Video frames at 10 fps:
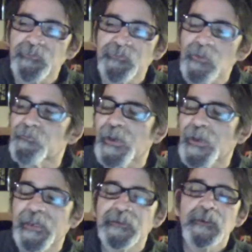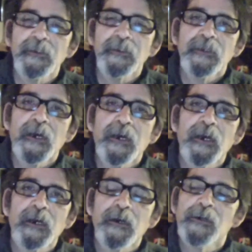vilified
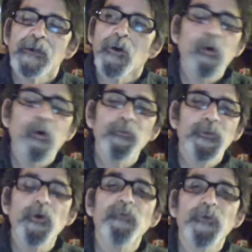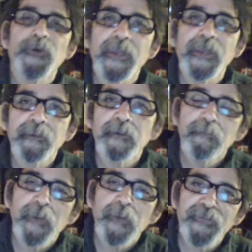over and over again
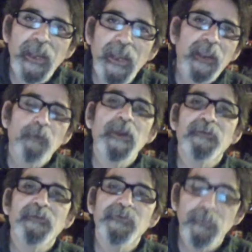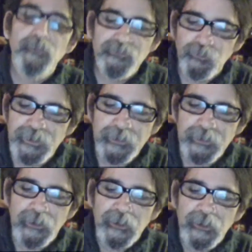by the IRS, who was
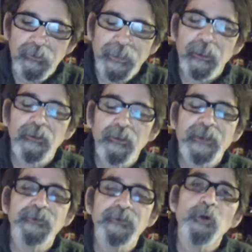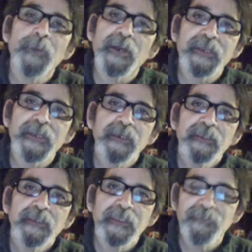treated like a nobody,
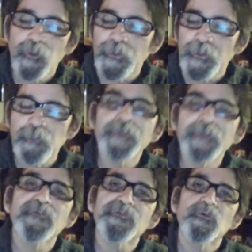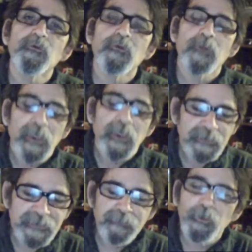even though he went to school,
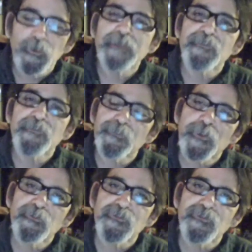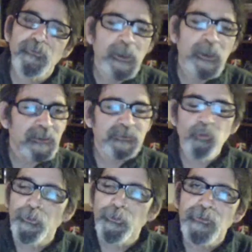did what he was supposed to,
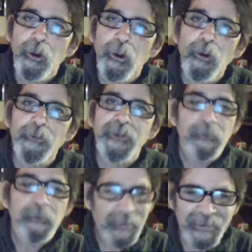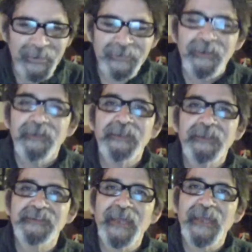worked hard, paid
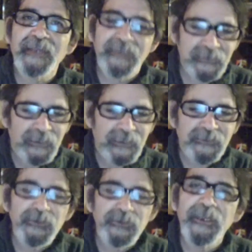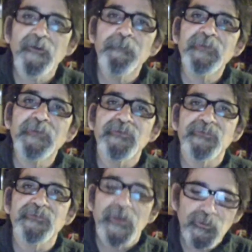his taxes, took care of
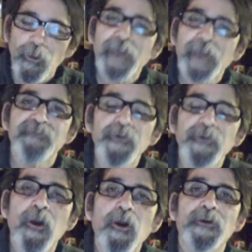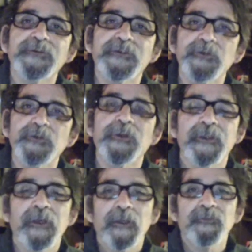business, tried very hard to do it
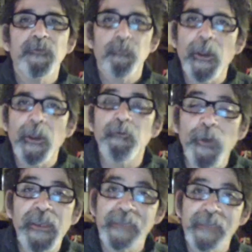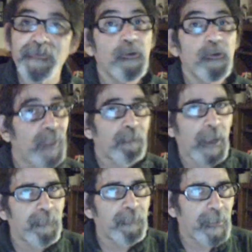the right way, even though that
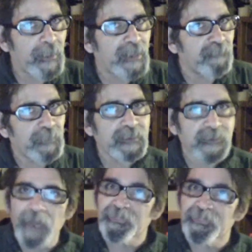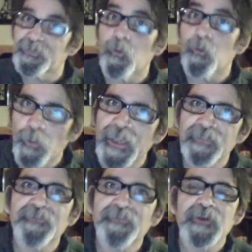right way might have been not the way
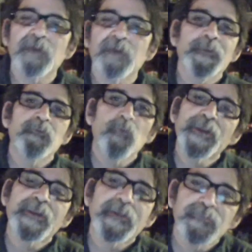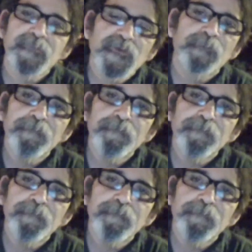that the government wanted him to.